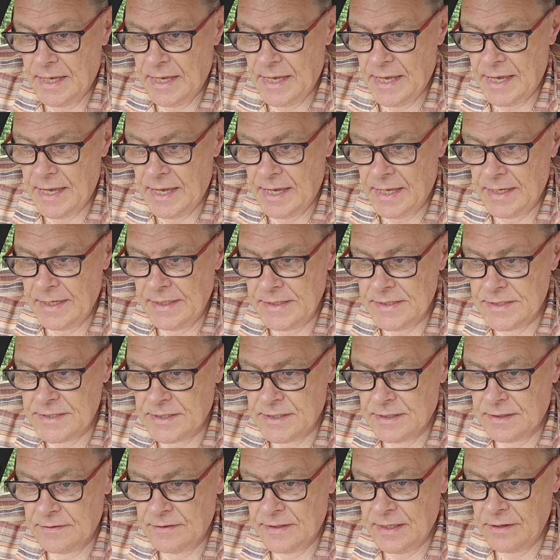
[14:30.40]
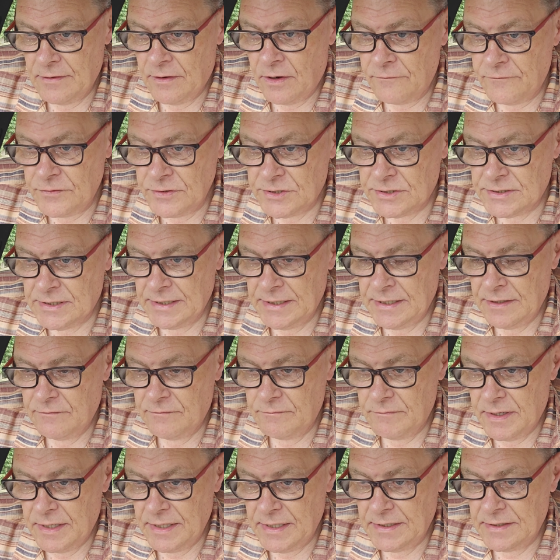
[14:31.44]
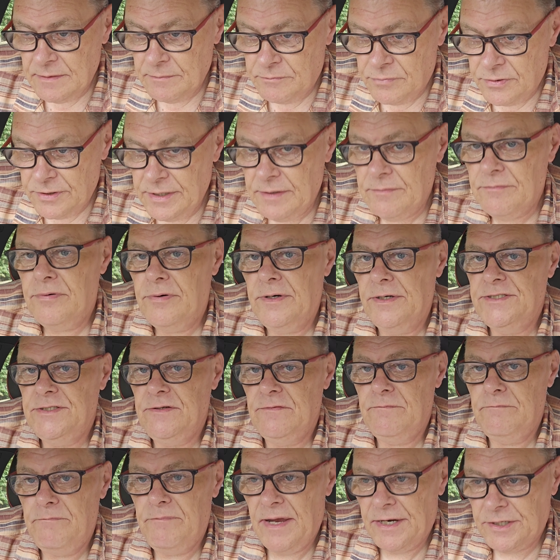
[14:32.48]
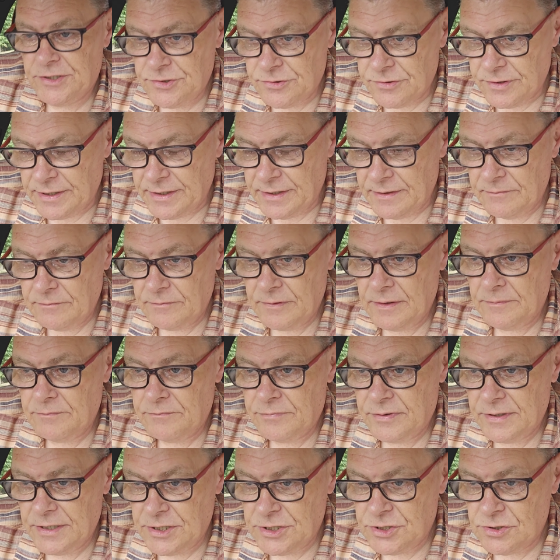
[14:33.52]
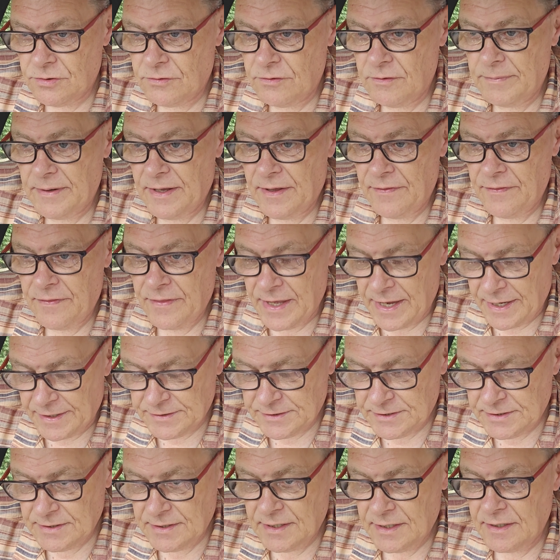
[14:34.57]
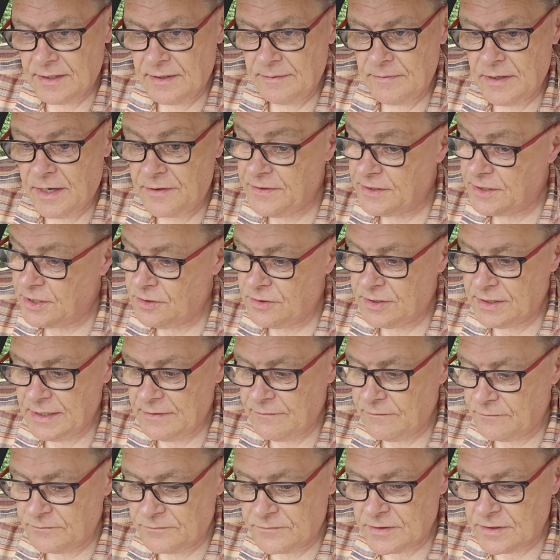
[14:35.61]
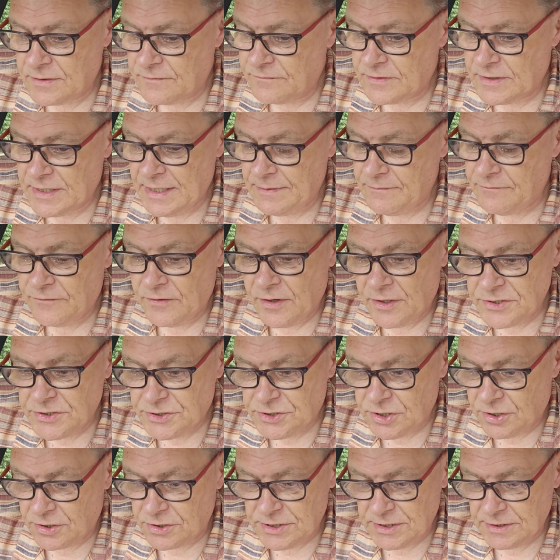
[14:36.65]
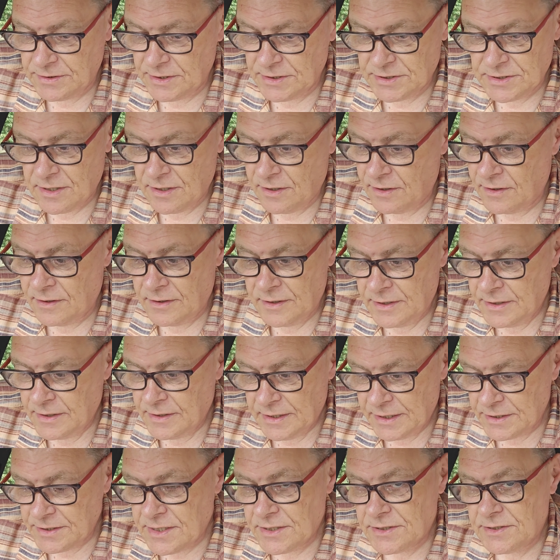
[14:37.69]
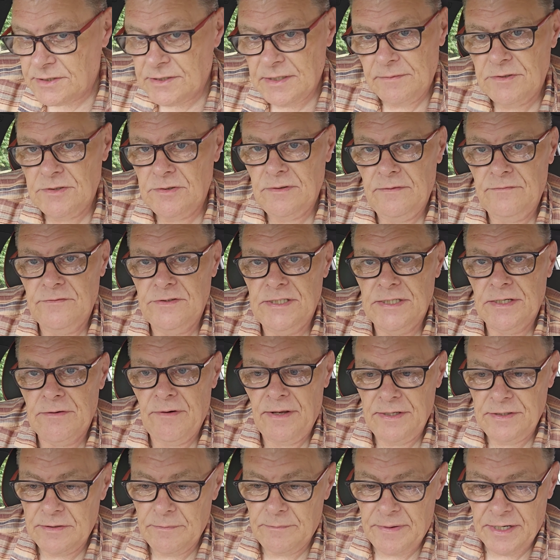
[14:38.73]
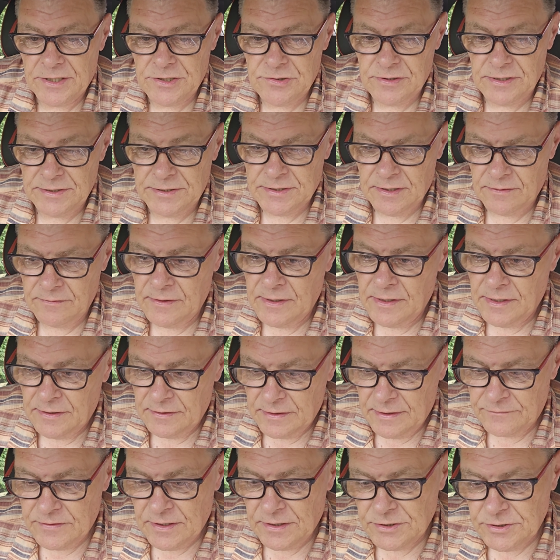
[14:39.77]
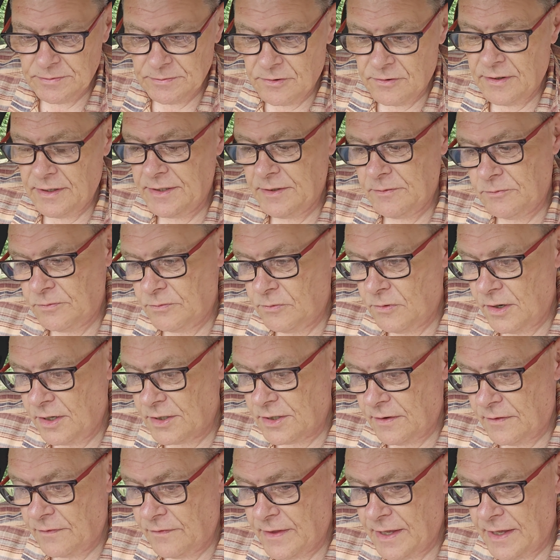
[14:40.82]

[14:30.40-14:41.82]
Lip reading: and they obviously have made a pretty impressive battery. We're pretty sure about that. I think you can even keep fast charging this car. It doesn't seem to even degrade the battery. So they've done some great work on